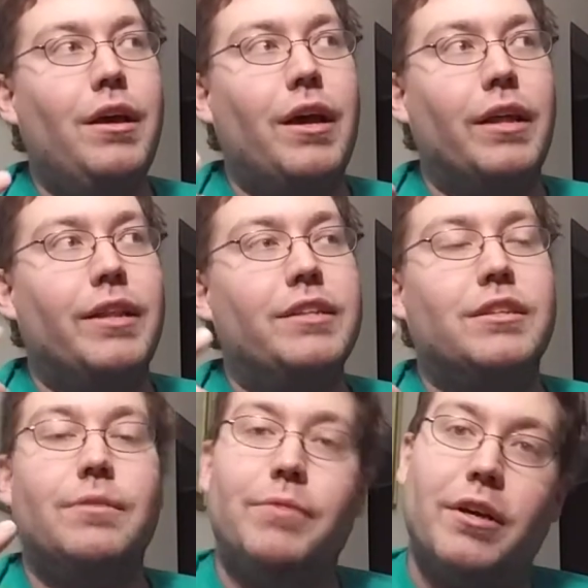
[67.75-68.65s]
and that's
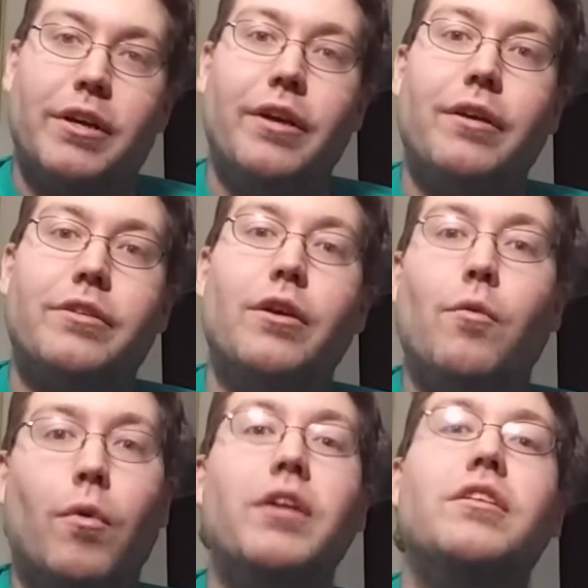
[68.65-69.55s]
going to be a character,
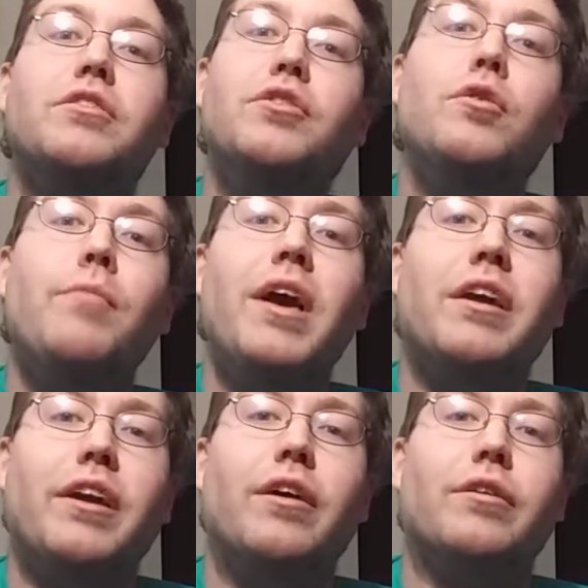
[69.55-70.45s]
one of the two main
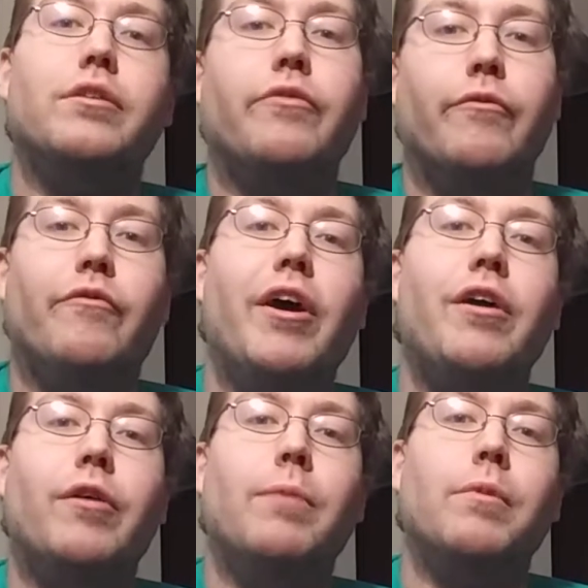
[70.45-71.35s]
characters from
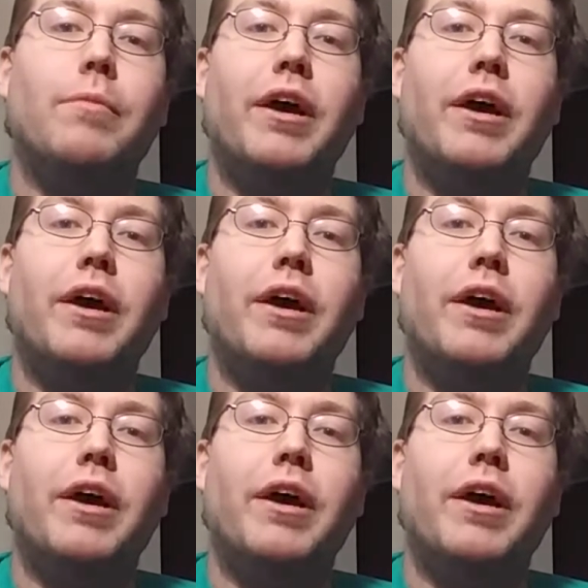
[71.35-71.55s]
Fire Emblem